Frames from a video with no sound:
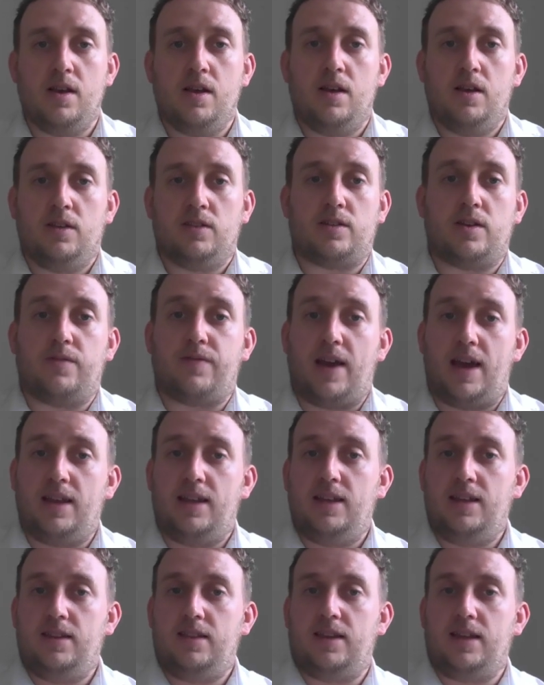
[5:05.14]
So if
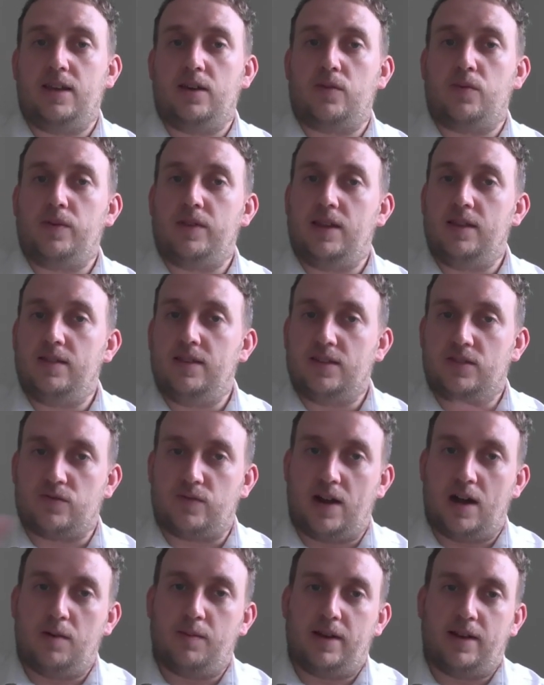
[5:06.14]
anything within this
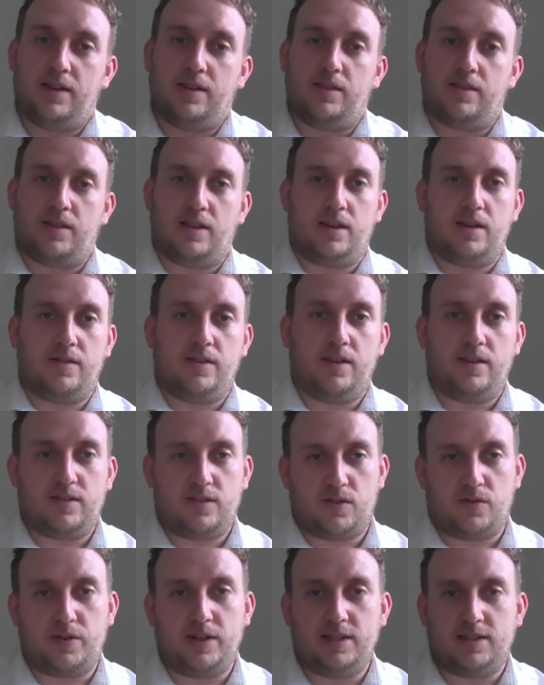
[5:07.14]
realm, anything in this
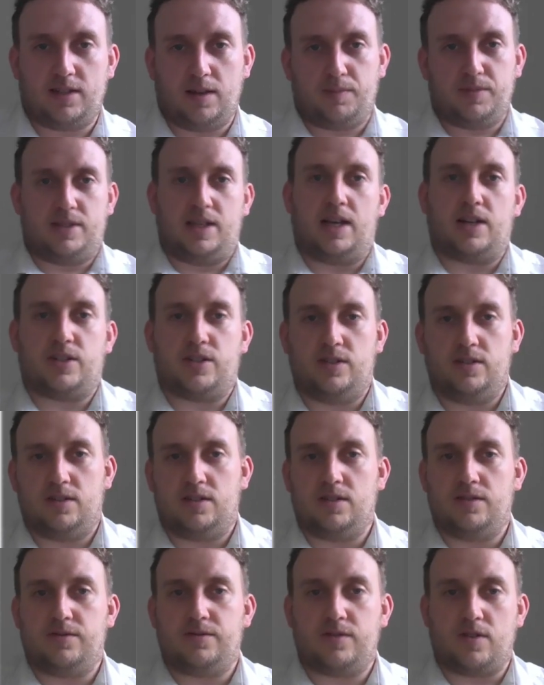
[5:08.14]
three subsections
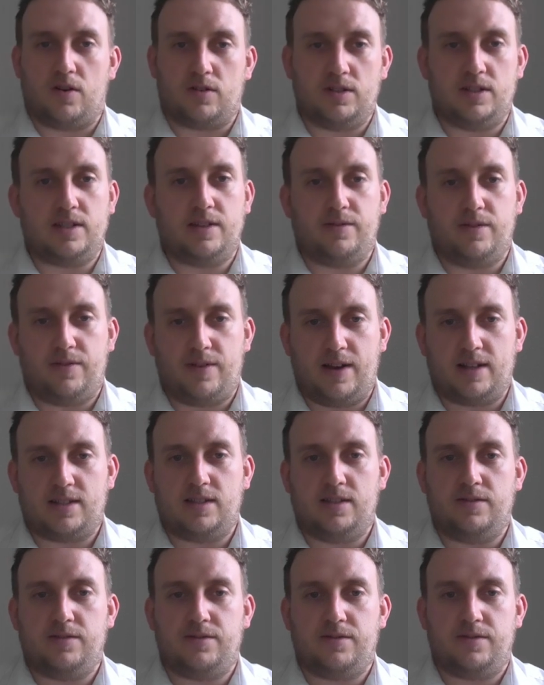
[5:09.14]
of cognitive,
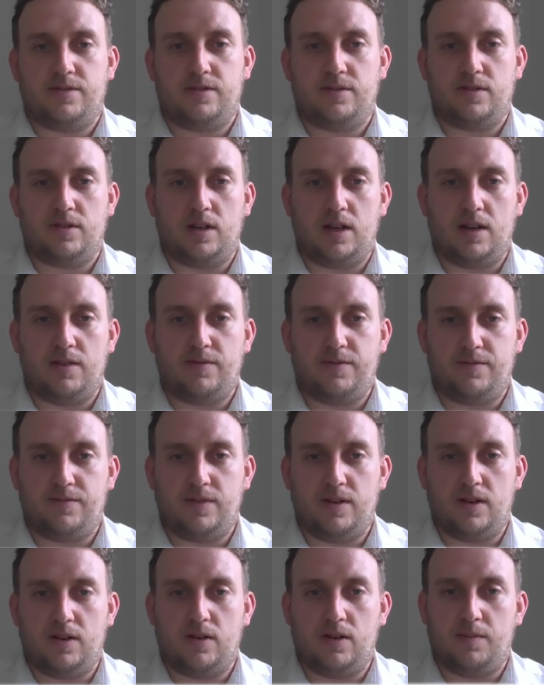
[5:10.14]
affective,
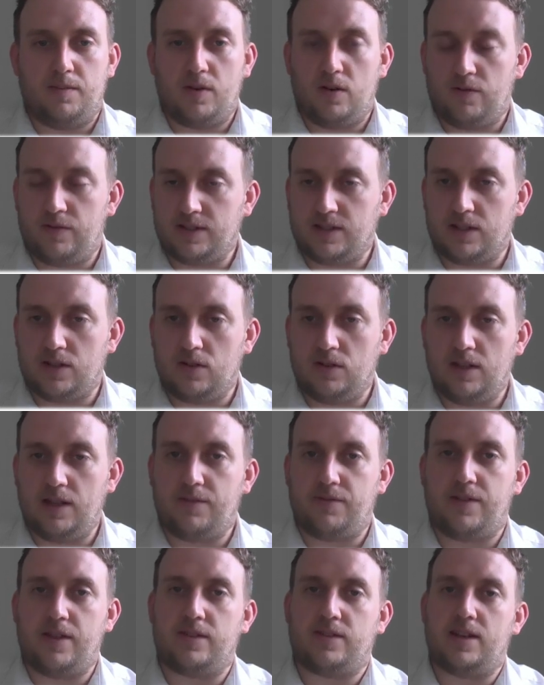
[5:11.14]
or physical.
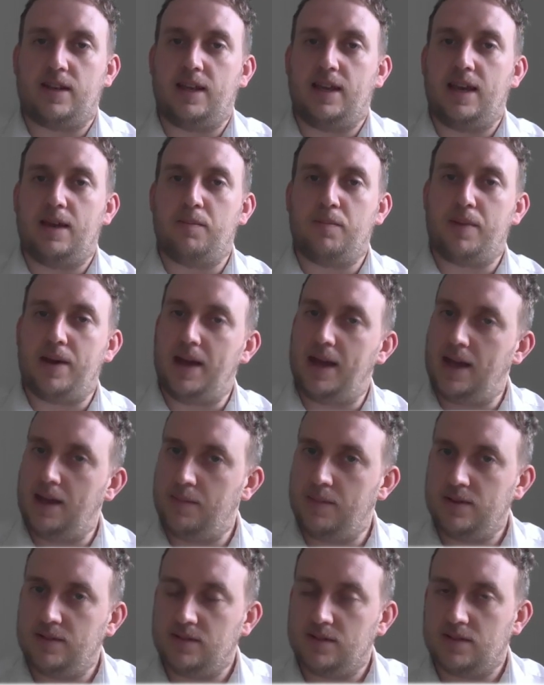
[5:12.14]
If there's any
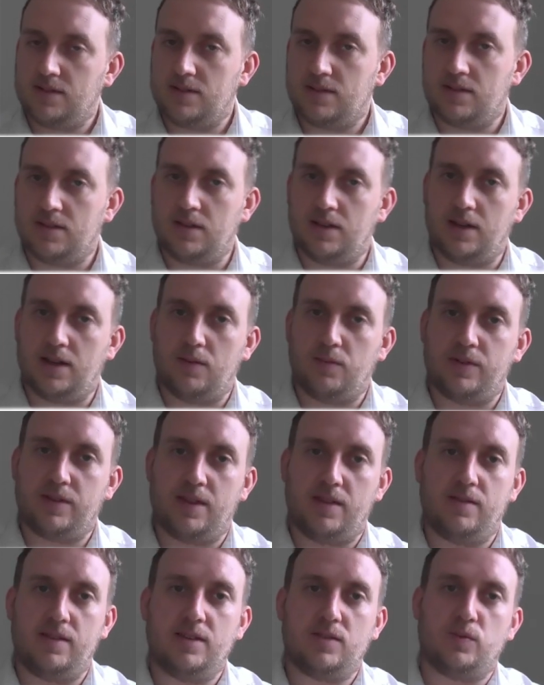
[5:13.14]
impairments
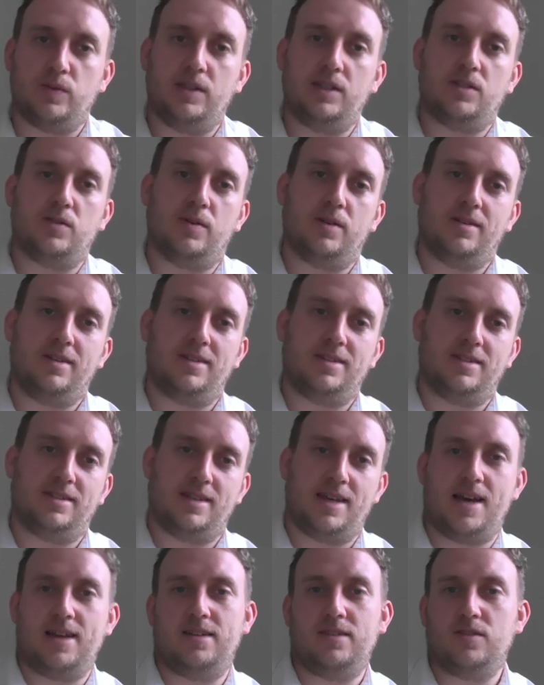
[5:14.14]
within this, we need to
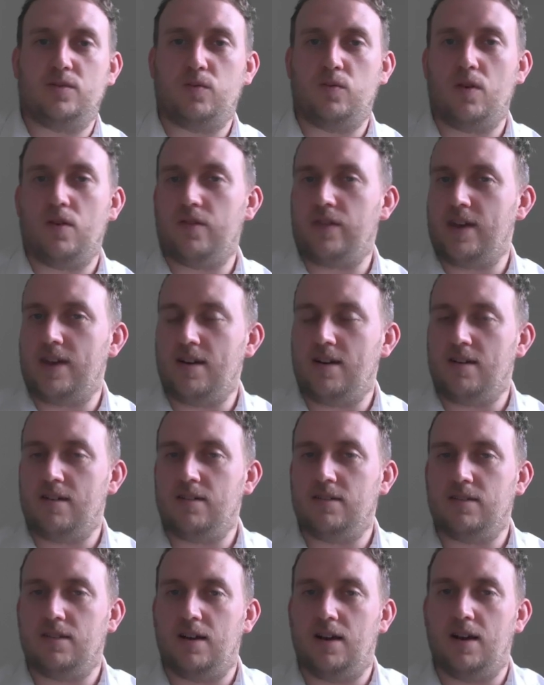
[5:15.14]
understand what they
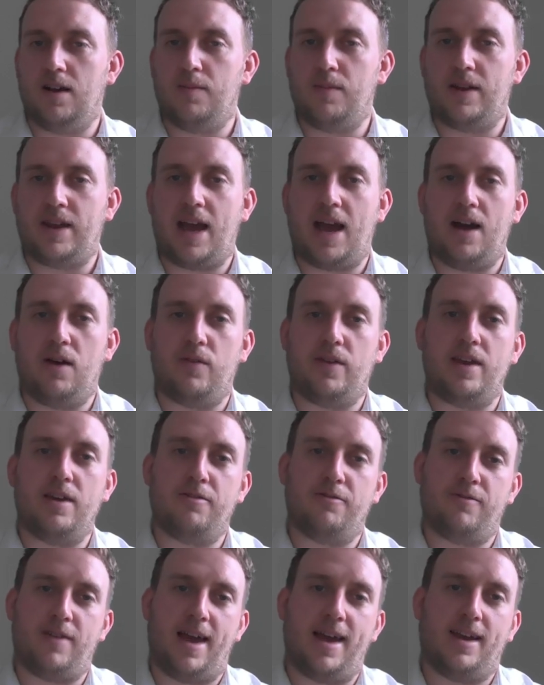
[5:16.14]
are and how they
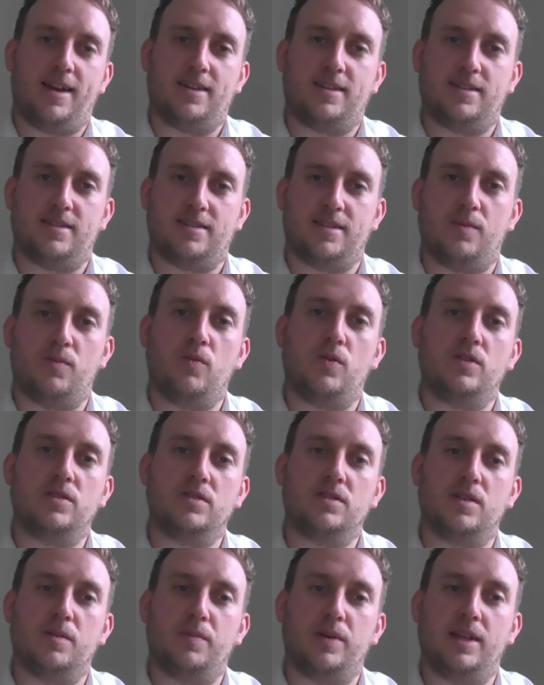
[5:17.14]
affect
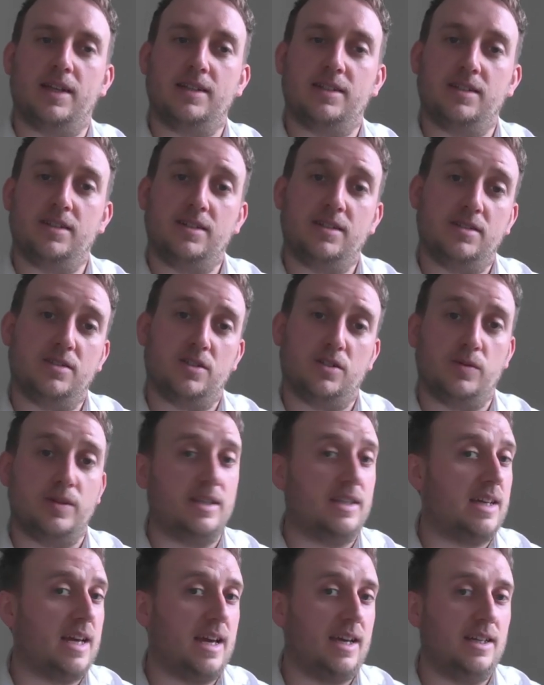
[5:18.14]
someone's ability to
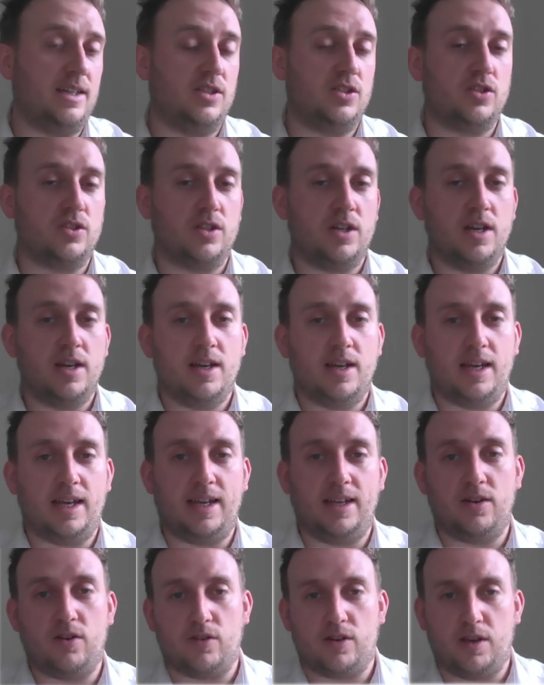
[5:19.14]
engage
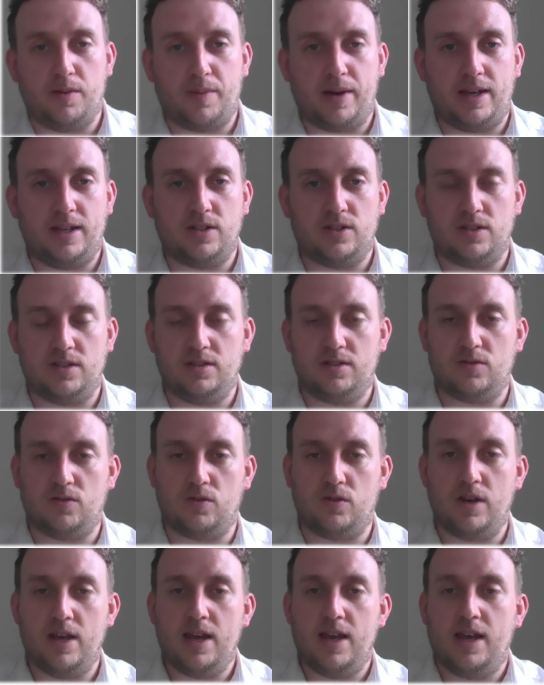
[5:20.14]
in occupations
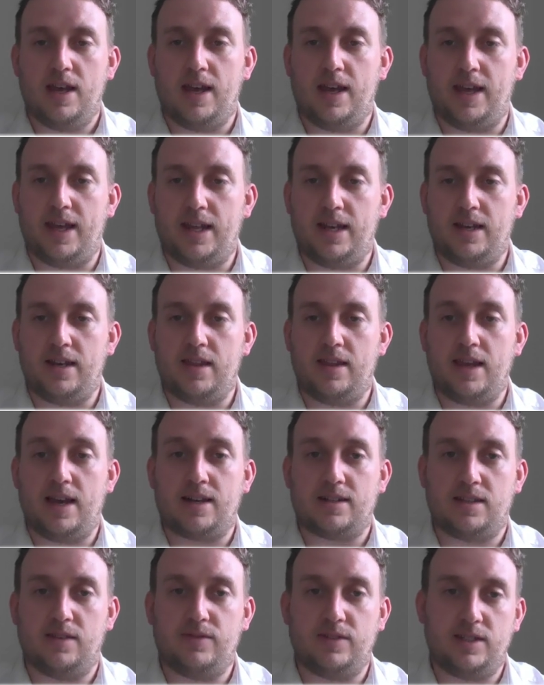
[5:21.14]
or in the
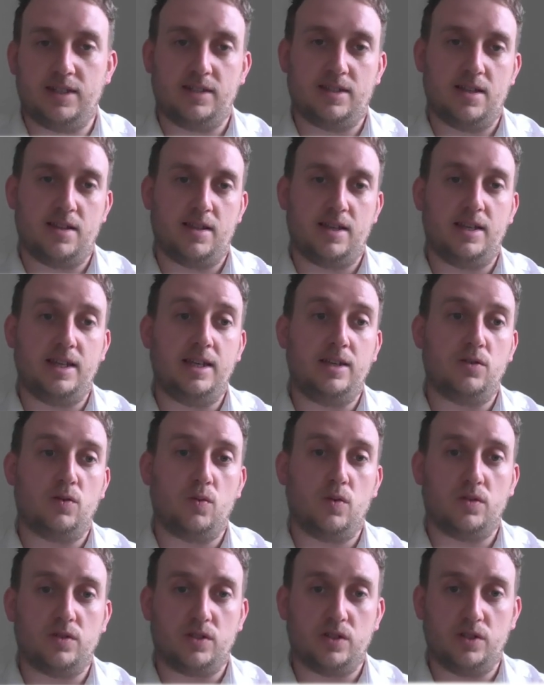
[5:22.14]
activities that they need or
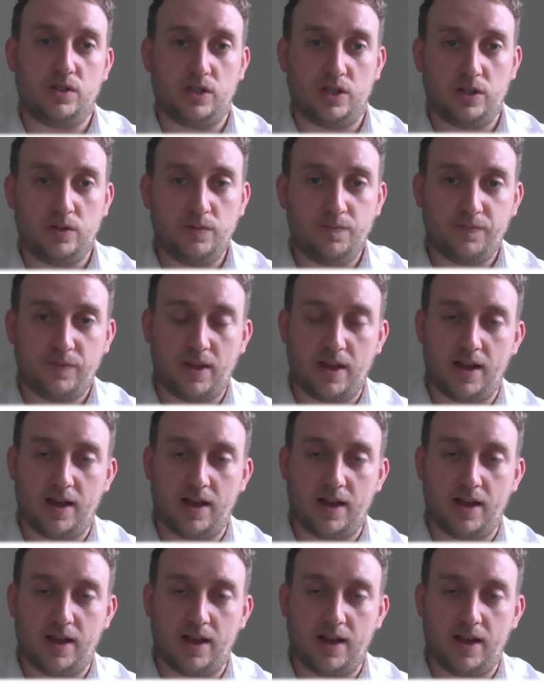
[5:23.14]
want to do.